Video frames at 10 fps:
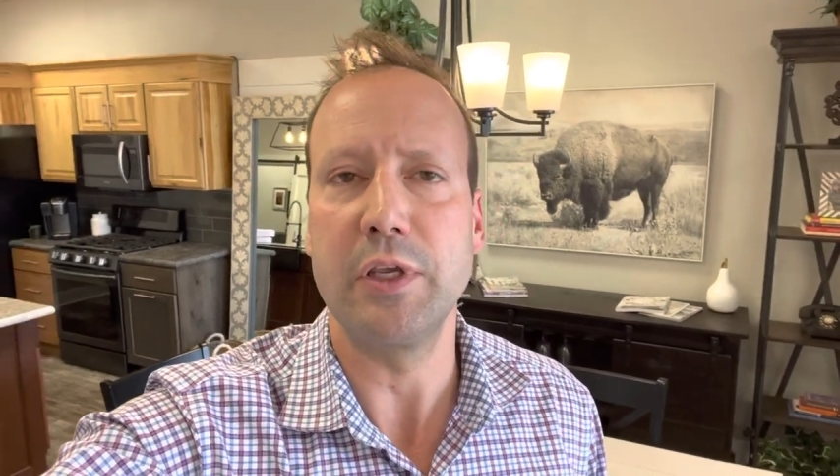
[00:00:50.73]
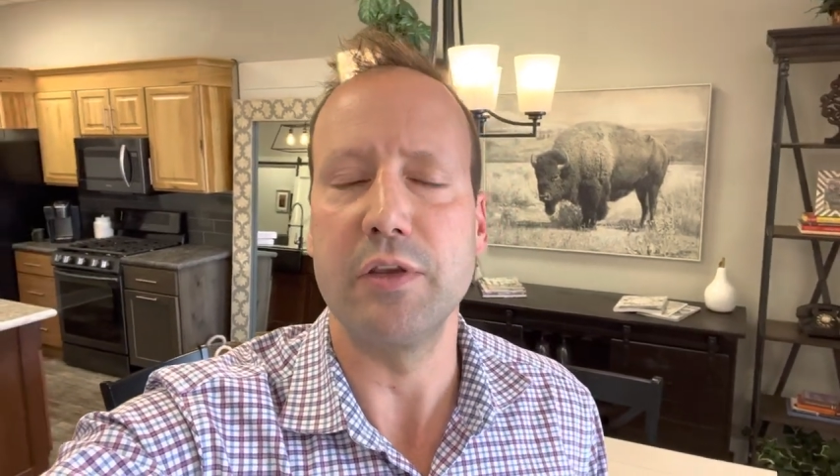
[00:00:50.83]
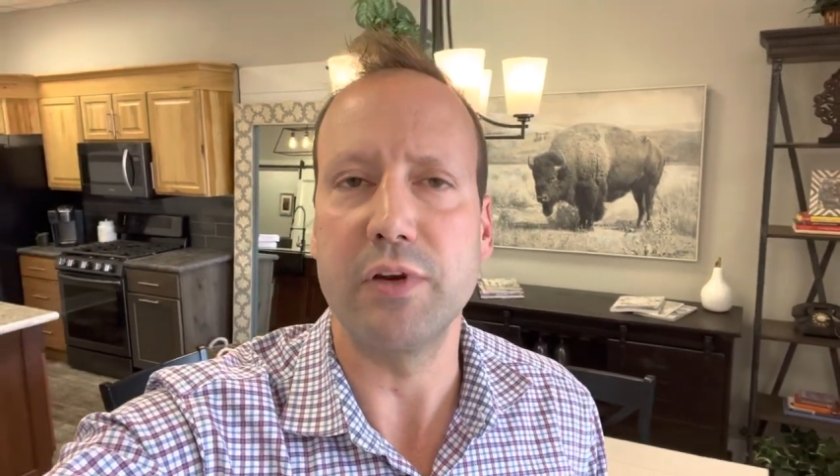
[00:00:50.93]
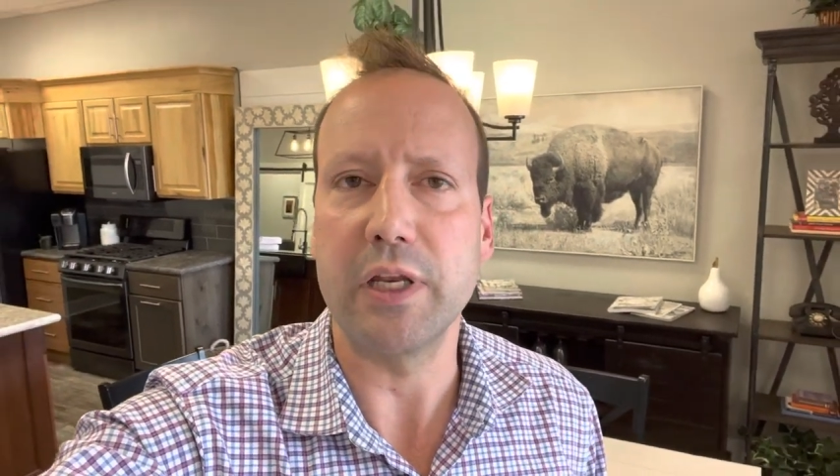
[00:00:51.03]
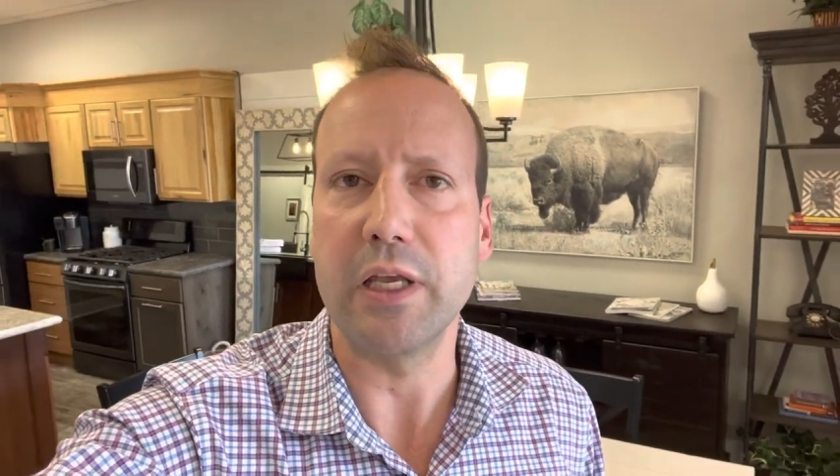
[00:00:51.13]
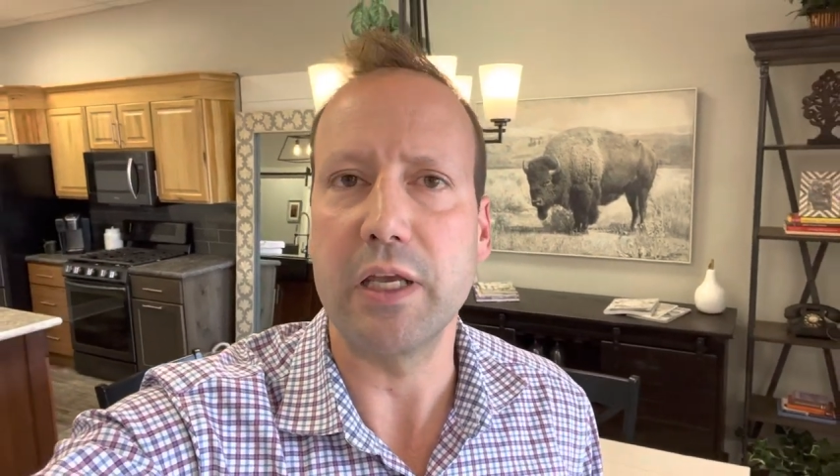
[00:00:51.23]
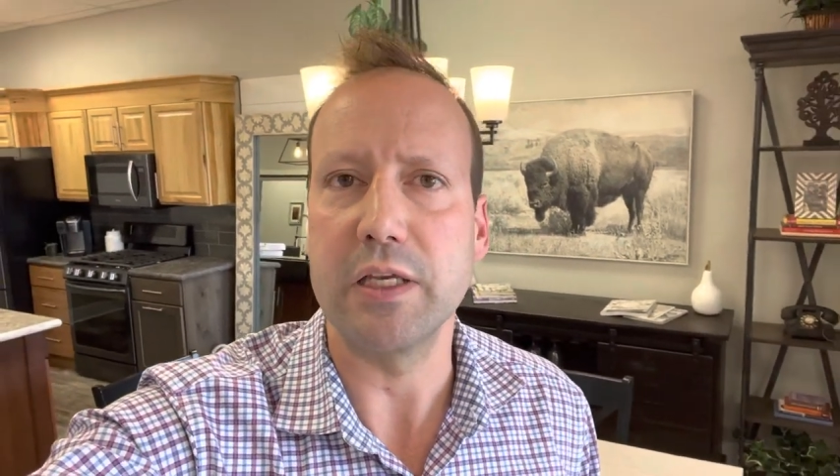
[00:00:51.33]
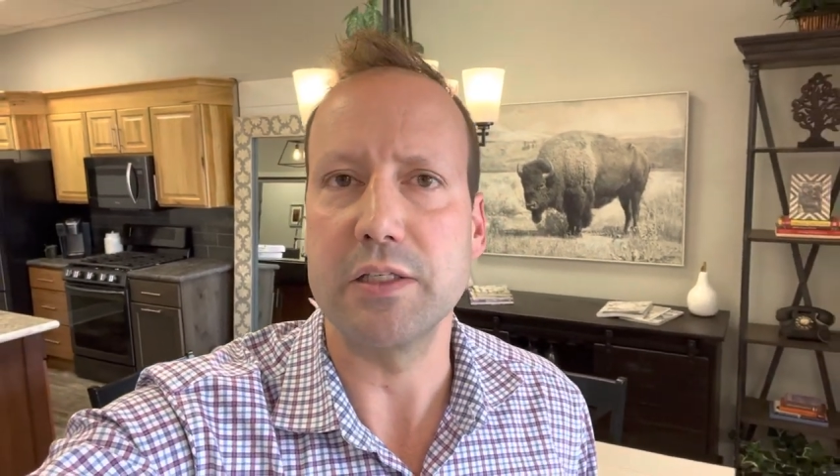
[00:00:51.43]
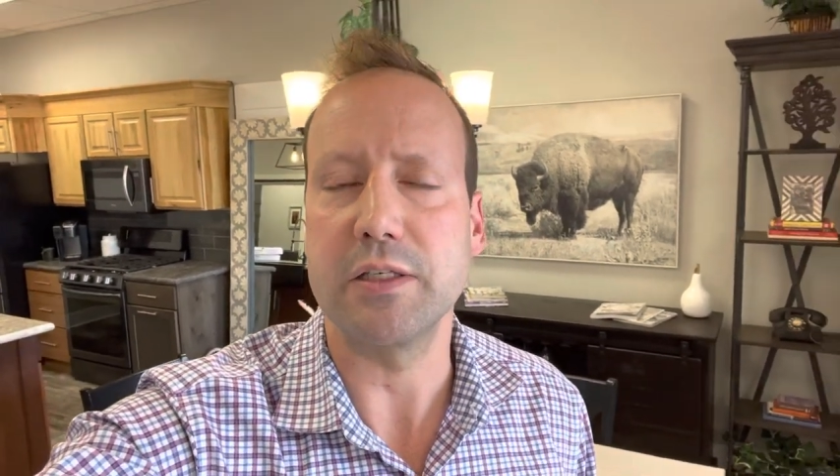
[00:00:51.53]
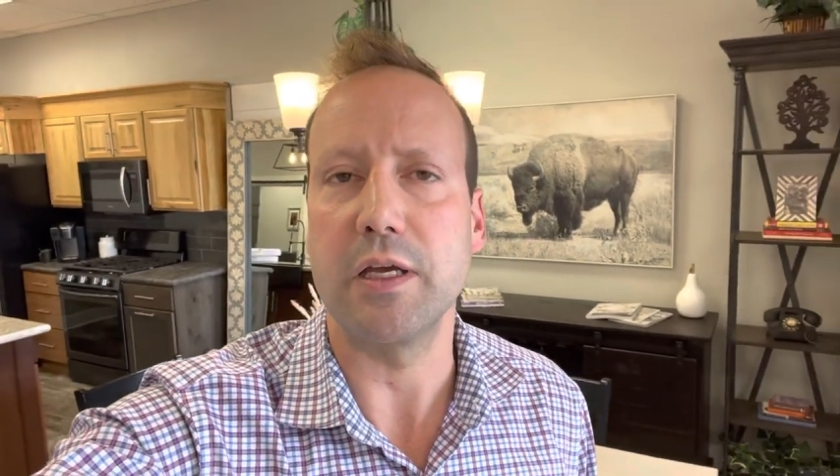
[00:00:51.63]
if any
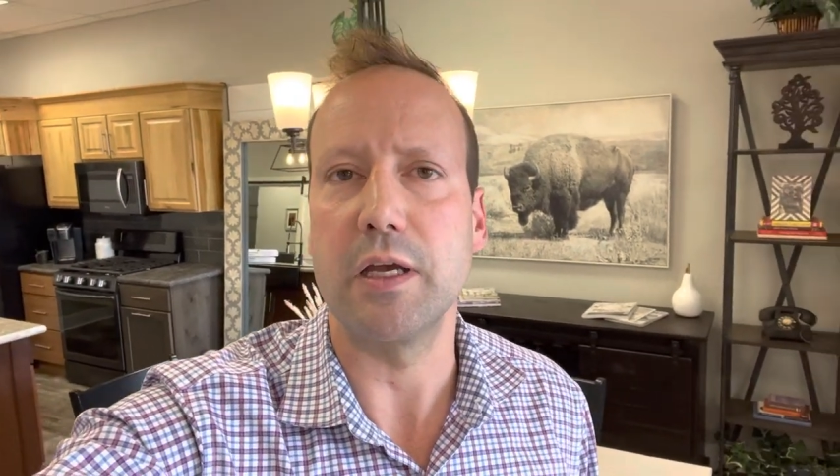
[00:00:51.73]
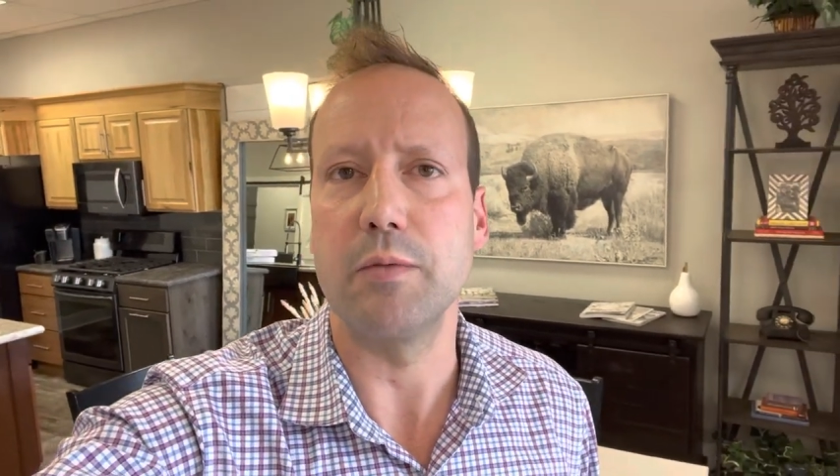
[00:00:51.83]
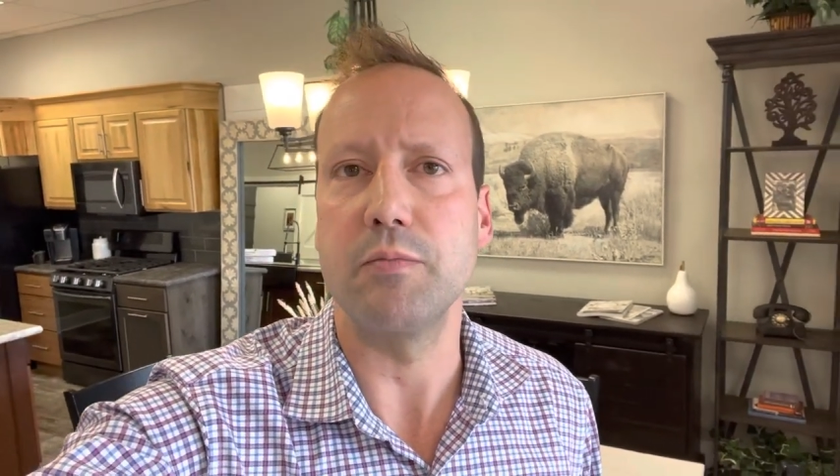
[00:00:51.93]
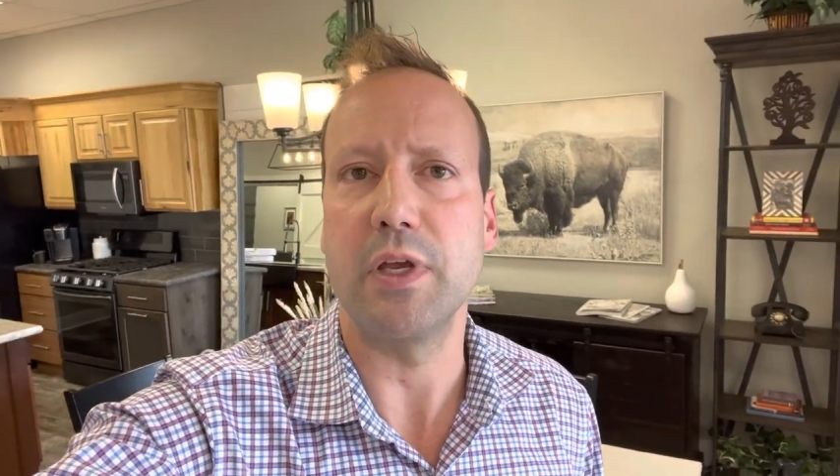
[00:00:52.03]
has um,